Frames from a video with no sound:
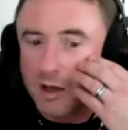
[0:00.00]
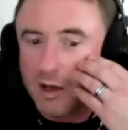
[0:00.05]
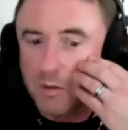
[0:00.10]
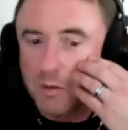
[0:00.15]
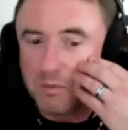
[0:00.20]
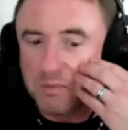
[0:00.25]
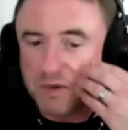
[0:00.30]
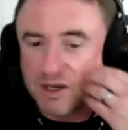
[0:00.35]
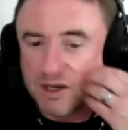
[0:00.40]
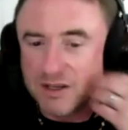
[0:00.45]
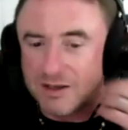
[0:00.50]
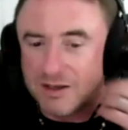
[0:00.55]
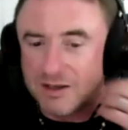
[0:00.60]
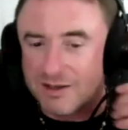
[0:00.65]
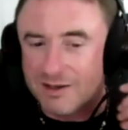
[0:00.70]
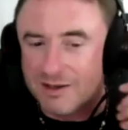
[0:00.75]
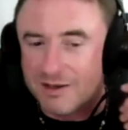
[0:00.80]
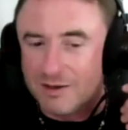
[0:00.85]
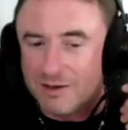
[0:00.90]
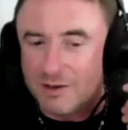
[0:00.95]
But
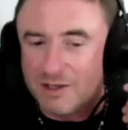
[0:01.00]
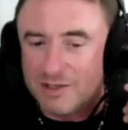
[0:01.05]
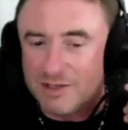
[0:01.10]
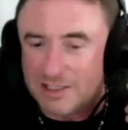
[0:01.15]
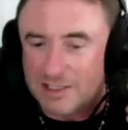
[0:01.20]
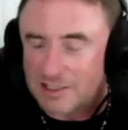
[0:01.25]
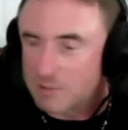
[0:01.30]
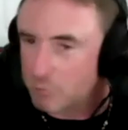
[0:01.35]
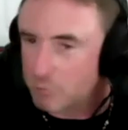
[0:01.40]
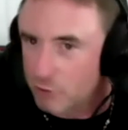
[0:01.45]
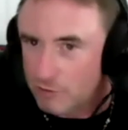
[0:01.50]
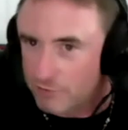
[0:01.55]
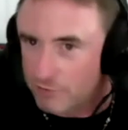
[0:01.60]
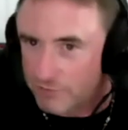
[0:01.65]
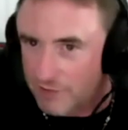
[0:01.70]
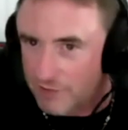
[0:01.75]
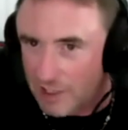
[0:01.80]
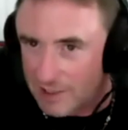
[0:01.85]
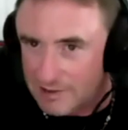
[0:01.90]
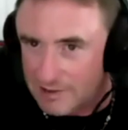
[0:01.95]
this is proof of
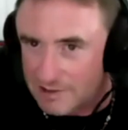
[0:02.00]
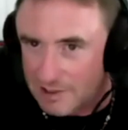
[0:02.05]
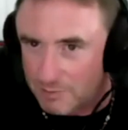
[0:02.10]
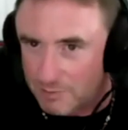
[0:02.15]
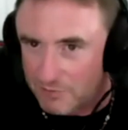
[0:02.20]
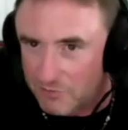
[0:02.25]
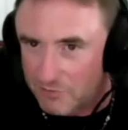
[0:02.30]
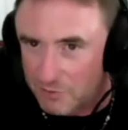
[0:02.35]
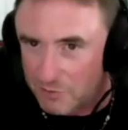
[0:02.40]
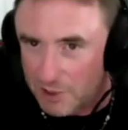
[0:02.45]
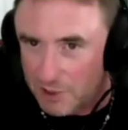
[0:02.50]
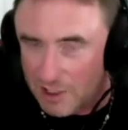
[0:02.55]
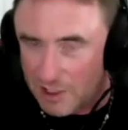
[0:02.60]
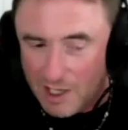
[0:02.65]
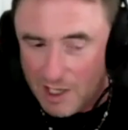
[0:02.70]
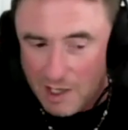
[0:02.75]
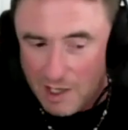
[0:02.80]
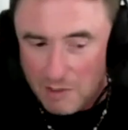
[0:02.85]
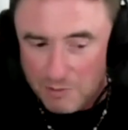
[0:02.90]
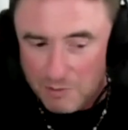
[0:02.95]
concept for me.
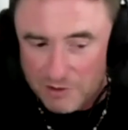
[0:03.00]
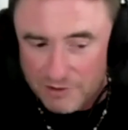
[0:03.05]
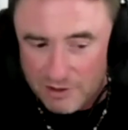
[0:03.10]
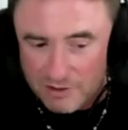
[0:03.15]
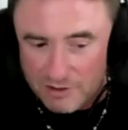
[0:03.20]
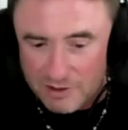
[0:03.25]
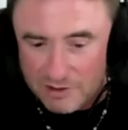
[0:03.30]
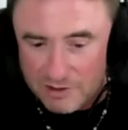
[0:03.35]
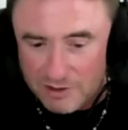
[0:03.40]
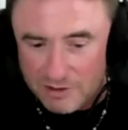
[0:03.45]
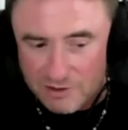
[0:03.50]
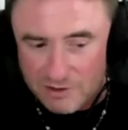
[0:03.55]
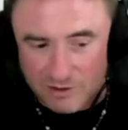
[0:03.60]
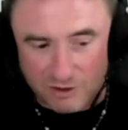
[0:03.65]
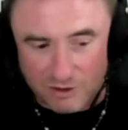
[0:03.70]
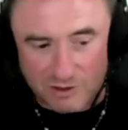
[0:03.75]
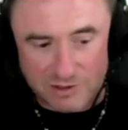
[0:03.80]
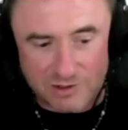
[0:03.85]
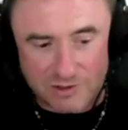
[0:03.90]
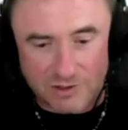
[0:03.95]
But there there is
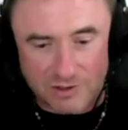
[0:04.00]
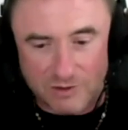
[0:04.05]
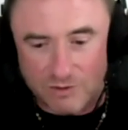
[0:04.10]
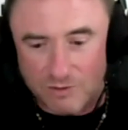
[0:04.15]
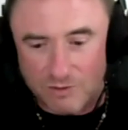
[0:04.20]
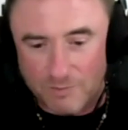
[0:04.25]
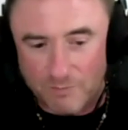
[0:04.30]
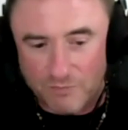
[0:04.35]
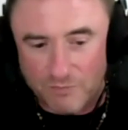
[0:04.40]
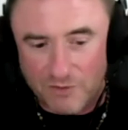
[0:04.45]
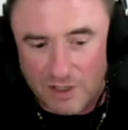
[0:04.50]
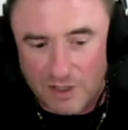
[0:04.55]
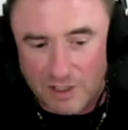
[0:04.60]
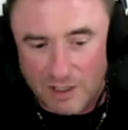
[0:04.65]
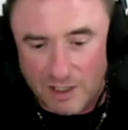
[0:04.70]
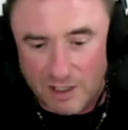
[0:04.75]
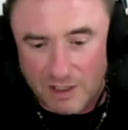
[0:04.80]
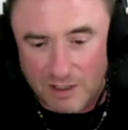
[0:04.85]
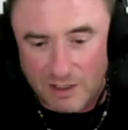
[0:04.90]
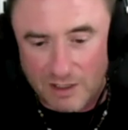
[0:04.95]
also
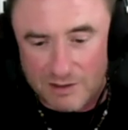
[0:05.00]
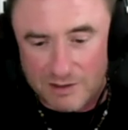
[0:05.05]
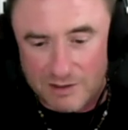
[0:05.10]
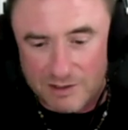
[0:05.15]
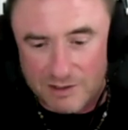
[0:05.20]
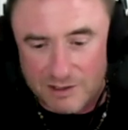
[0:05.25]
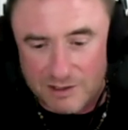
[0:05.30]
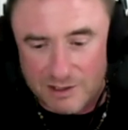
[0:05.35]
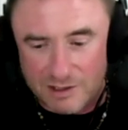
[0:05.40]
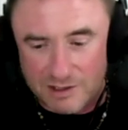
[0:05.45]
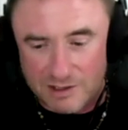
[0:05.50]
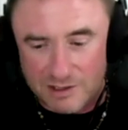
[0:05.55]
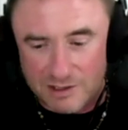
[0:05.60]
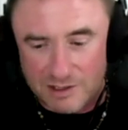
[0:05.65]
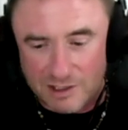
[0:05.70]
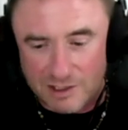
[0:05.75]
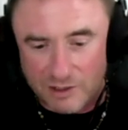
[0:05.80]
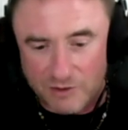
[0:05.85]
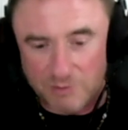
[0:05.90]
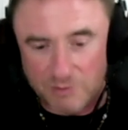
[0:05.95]
uh, the
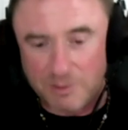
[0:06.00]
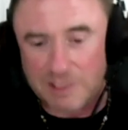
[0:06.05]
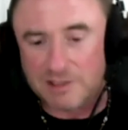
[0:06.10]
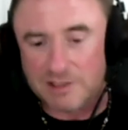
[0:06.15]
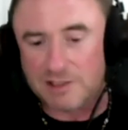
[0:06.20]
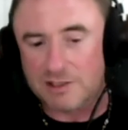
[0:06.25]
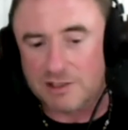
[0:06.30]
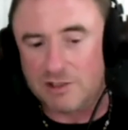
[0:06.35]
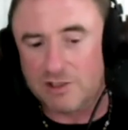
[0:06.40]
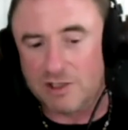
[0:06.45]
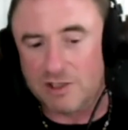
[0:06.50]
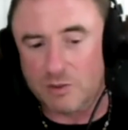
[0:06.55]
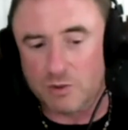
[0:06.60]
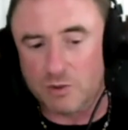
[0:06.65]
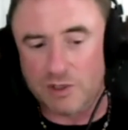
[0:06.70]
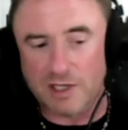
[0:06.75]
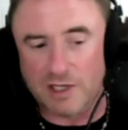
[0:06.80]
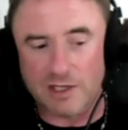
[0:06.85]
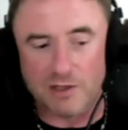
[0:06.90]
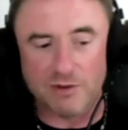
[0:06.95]
the other message that we're
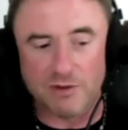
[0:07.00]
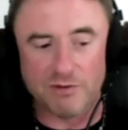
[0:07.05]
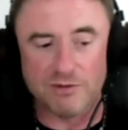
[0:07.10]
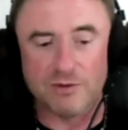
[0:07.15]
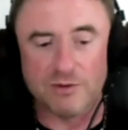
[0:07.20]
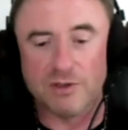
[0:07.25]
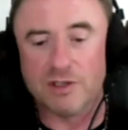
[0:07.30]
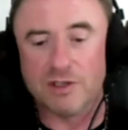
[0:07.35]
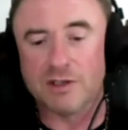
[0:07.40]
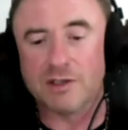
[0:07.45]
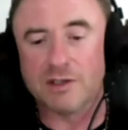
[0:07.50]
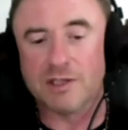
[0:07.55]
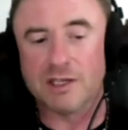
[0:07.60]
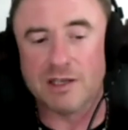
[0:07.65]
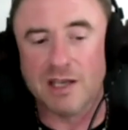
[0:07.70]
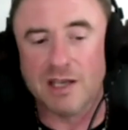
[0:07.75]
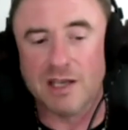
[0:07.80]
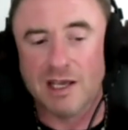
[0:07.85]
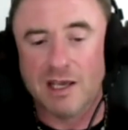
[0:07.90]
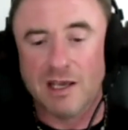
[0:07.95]
getting through here,
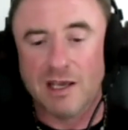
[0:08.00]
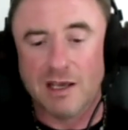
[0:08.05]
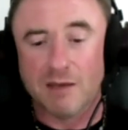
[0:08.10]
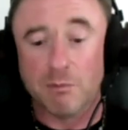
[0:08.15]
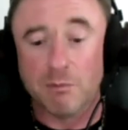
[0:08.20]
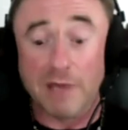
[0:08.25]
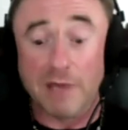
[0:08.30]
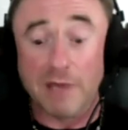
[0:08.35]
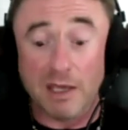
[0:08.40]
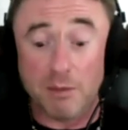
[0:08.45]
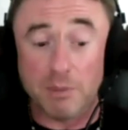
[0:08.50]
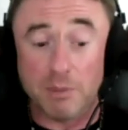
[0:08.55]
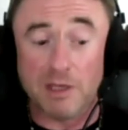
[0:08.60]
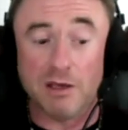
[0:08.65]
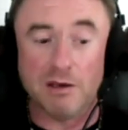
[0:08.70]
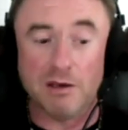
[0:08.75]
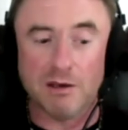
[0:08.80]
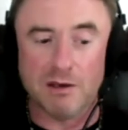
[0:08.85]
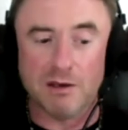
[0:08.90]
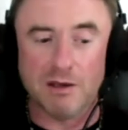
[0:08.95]
that
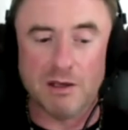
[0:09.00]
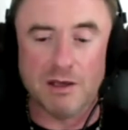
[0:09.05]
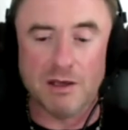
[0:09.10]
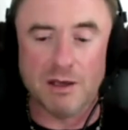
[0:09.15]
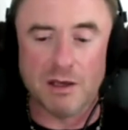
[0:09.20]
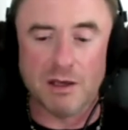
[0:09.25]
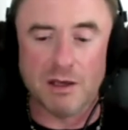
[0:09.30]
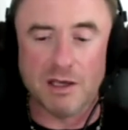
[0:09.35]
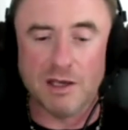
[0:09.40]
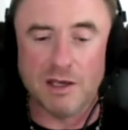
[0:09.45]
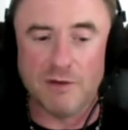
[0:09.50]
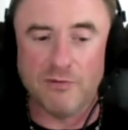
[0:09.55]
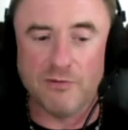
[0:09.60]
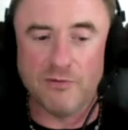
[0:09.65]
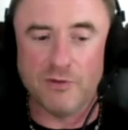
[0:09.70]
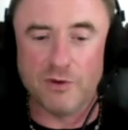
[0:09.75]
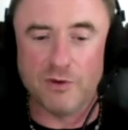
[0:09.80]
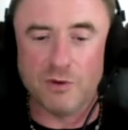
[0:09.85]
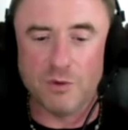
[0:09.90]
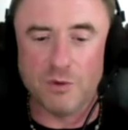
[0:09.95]
maybe
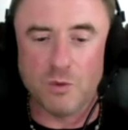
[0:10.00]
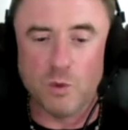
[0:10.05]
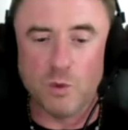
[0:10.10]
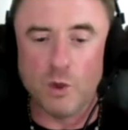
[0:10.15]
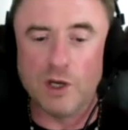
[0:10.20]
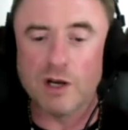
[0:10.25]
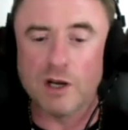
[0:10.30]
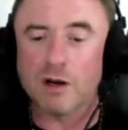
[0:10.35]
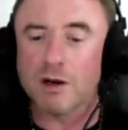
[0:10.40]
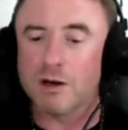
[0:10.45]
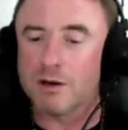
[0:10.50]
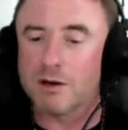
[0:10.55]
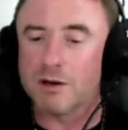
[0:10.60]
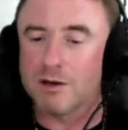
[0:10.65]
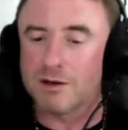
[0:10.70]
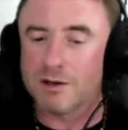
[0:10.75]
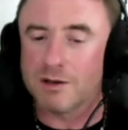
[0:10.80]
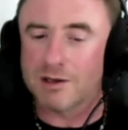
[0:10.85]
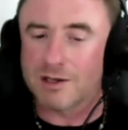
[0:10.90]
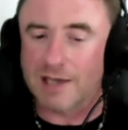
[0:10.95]
if we're
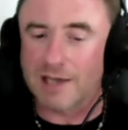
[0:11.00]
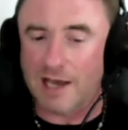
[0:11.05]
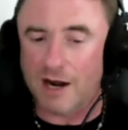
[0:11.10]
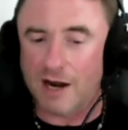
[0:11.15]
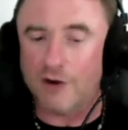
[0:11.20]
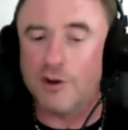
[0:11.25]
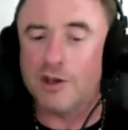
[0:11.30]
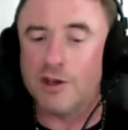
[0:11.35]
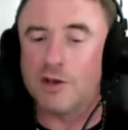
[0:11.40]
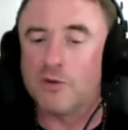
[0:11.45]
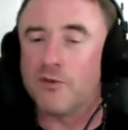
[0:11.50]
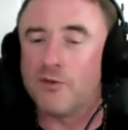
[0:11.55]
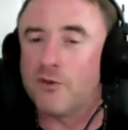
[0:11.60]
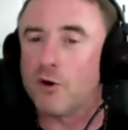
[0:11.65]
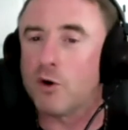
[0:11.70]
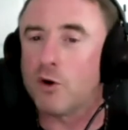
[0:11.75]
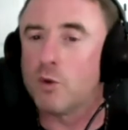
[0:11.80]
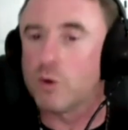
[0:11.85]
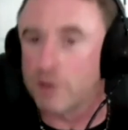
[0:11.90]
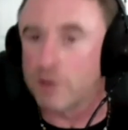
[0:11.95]
carrying
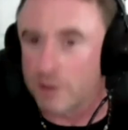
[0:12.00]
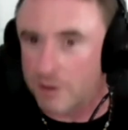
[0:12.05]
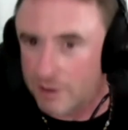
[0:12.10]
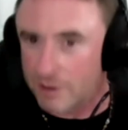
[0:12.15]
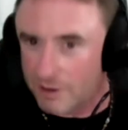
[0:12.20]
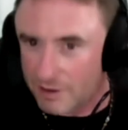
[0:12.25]
forward